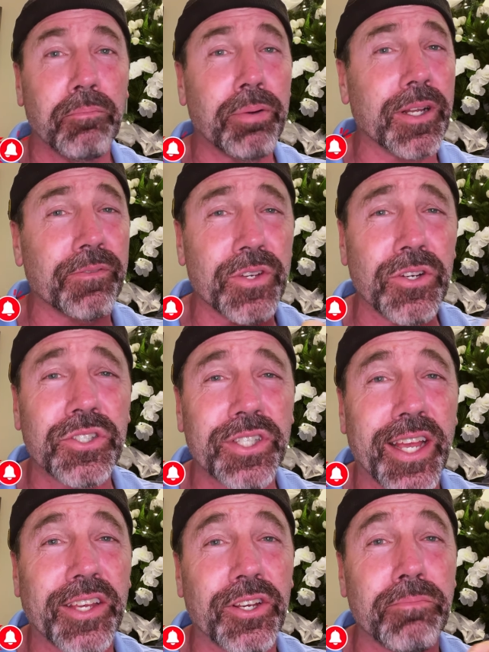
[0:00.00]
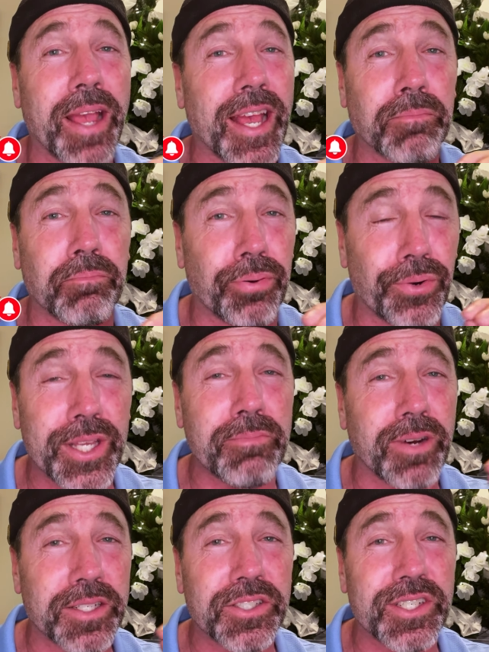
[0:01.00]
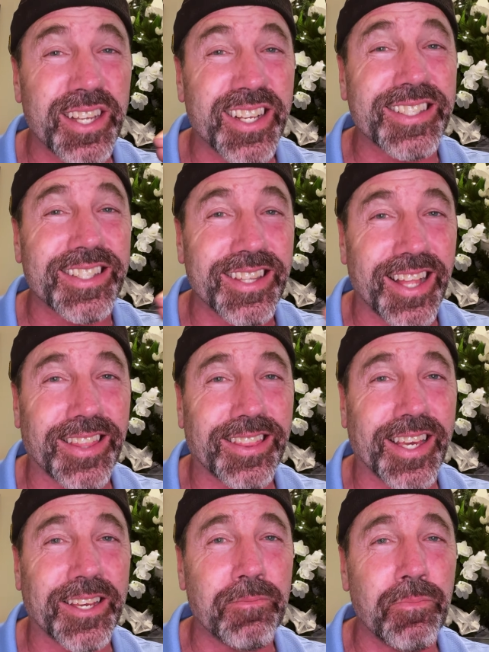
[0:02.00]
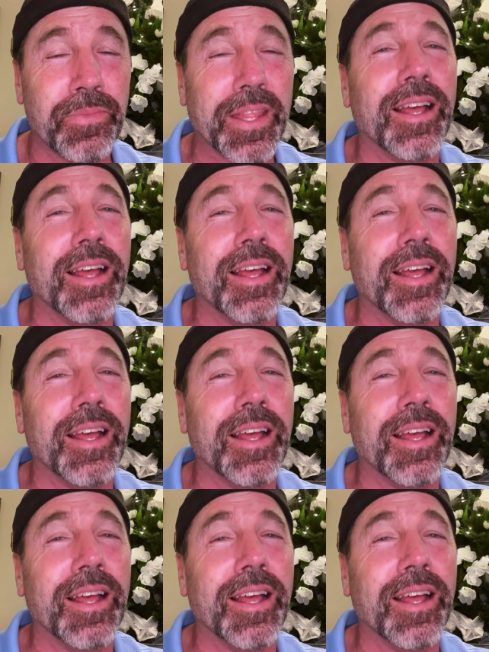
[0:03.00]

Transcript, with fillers: But if you're saying your man pretty much does nothing,